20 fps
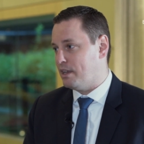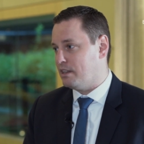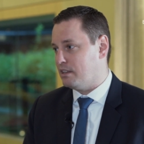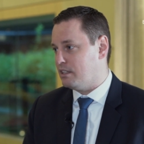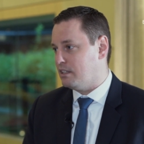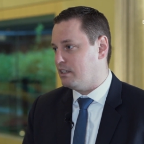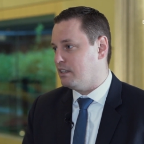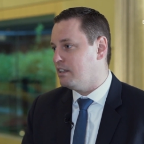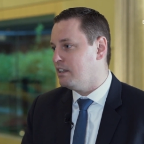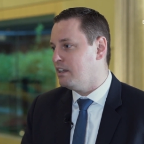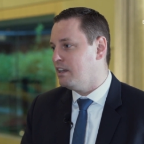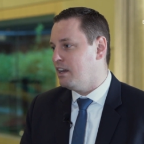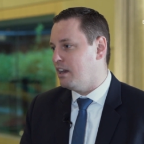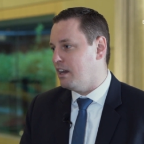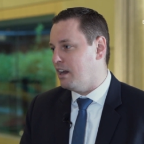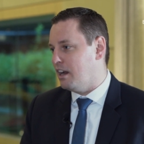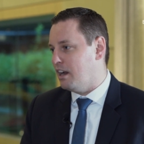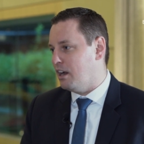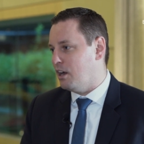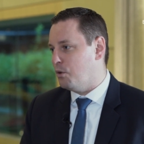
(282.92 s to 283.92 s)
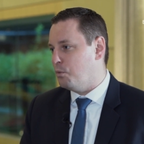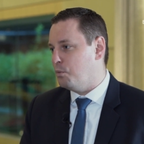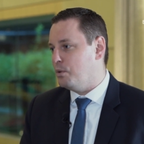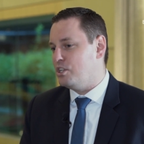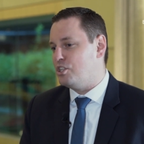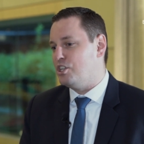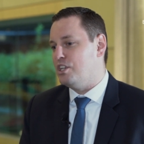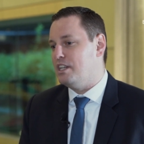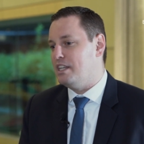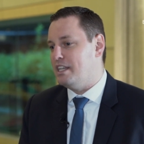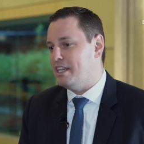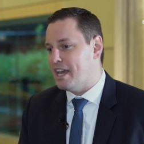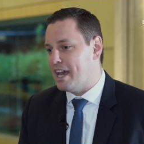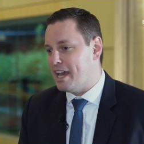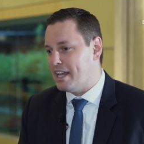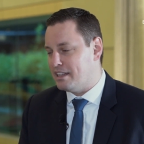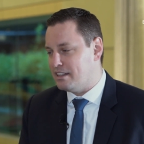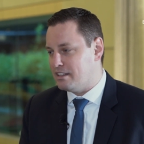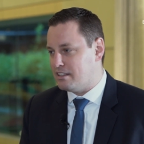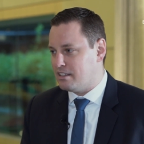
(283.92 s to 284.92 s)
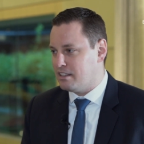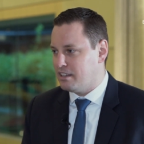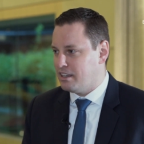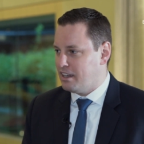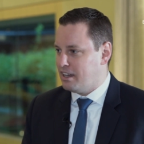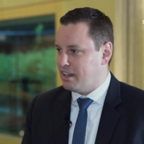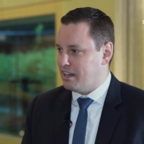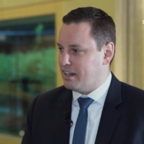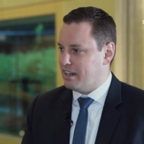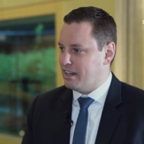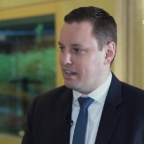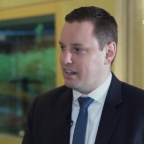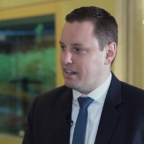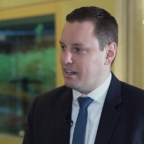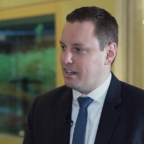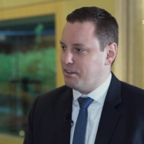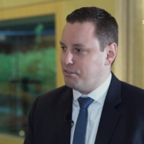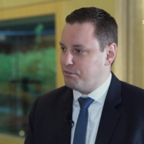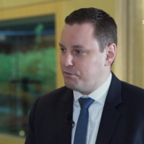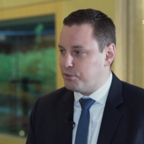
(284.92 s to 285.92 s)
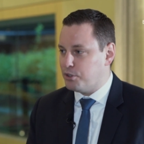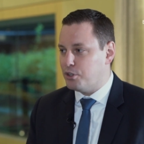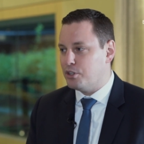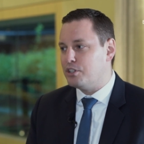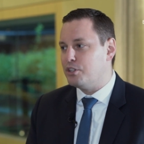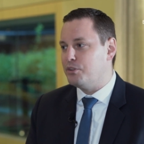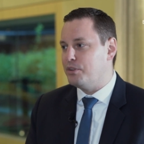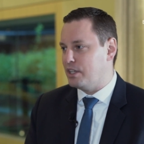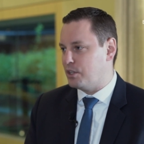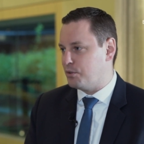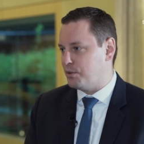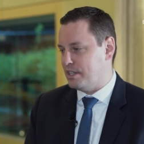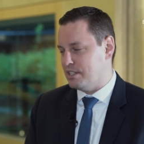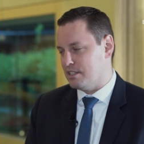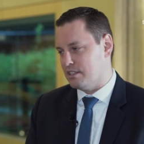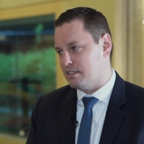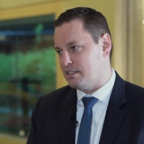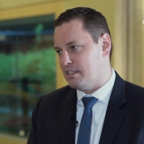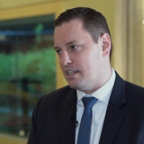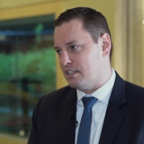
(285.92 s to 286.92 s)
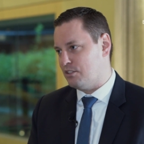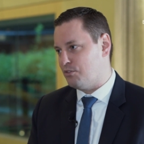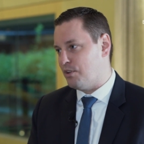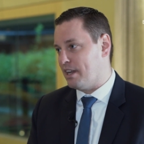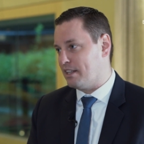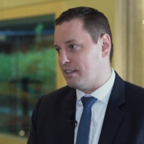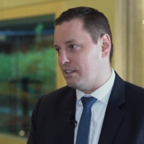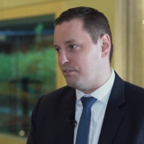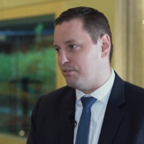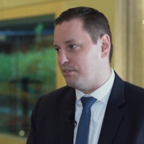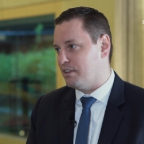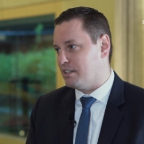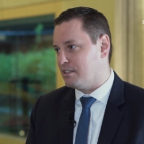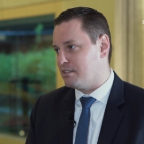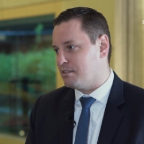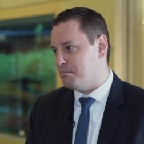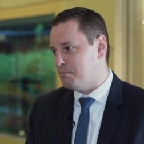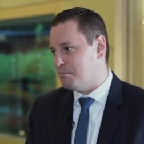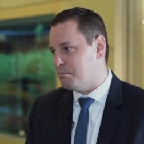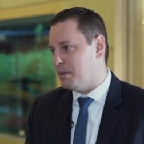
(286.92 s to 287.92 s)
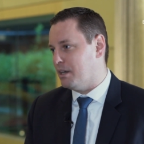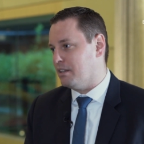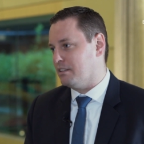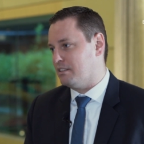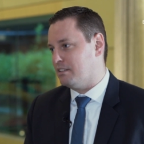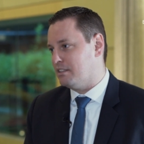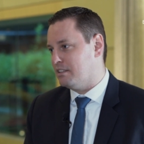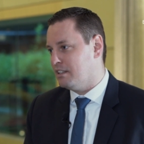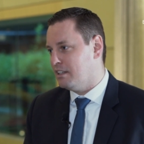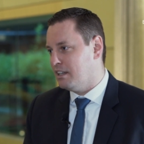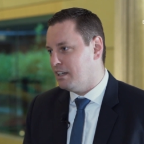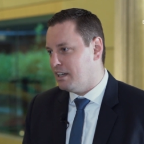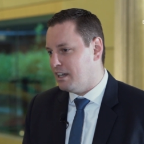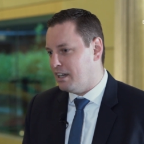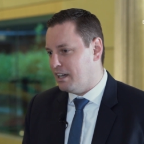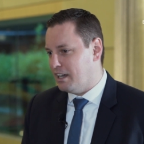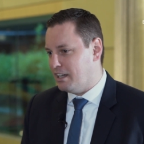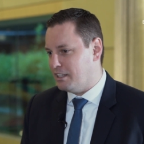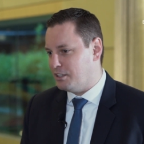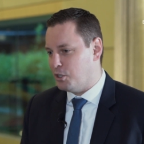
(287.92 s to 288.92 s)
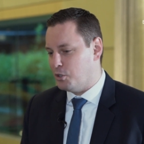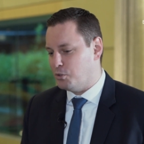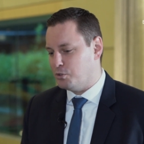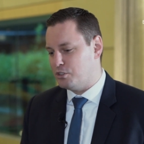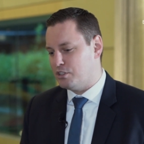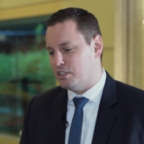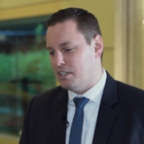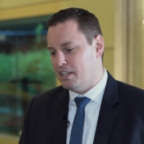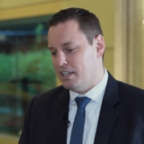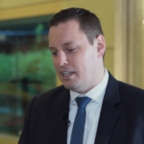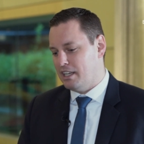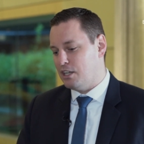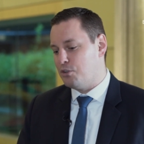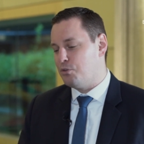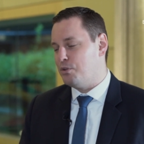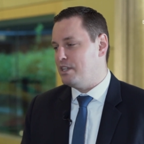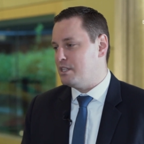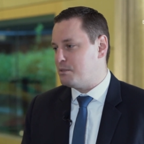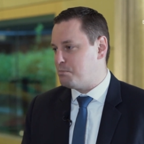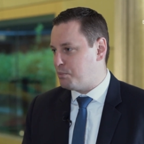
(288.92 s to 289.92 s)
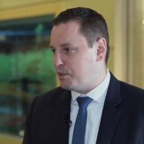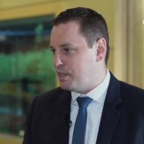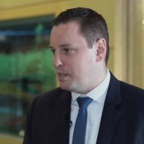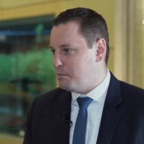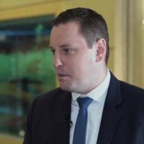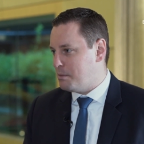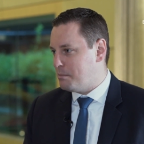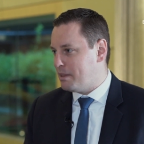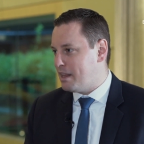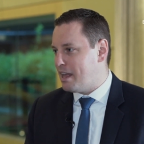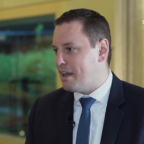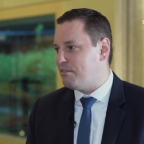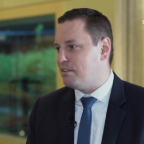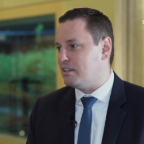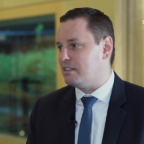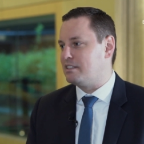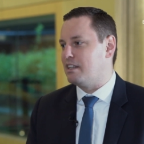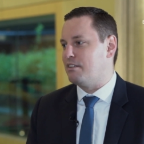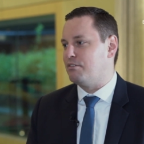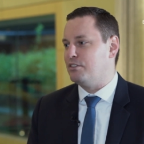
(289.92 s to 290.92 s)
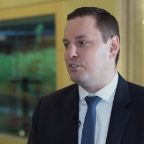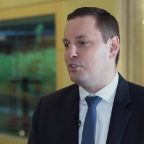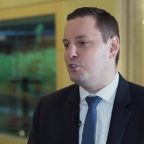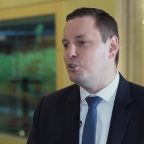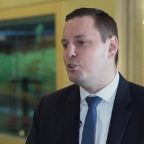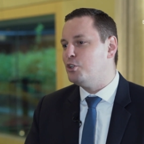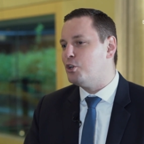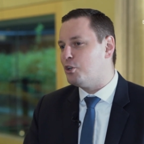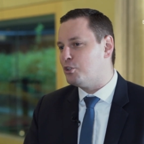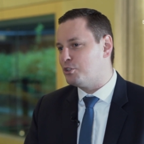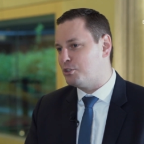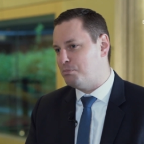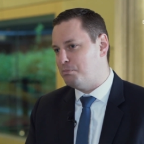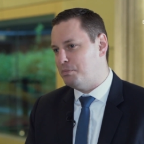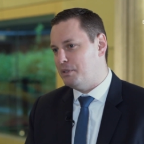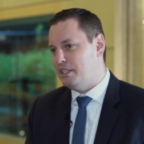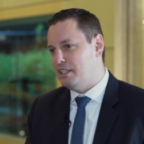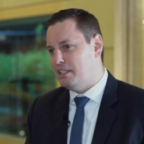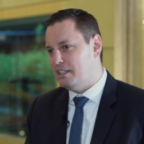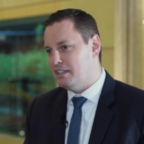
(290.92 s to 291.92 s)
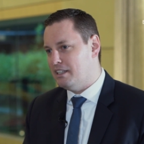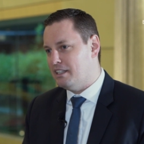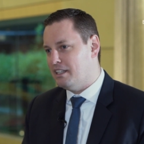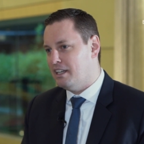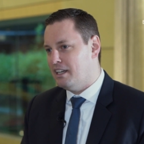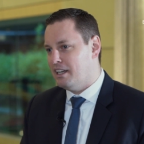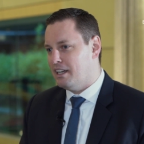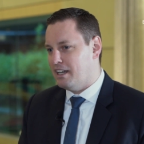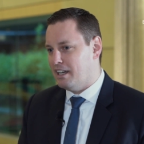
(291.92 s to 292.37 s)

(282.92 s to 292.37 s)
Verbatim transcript: twenty, uh, which in the end Uh, further increases the attractiveness. But uh, those increased premium levels have not been uh,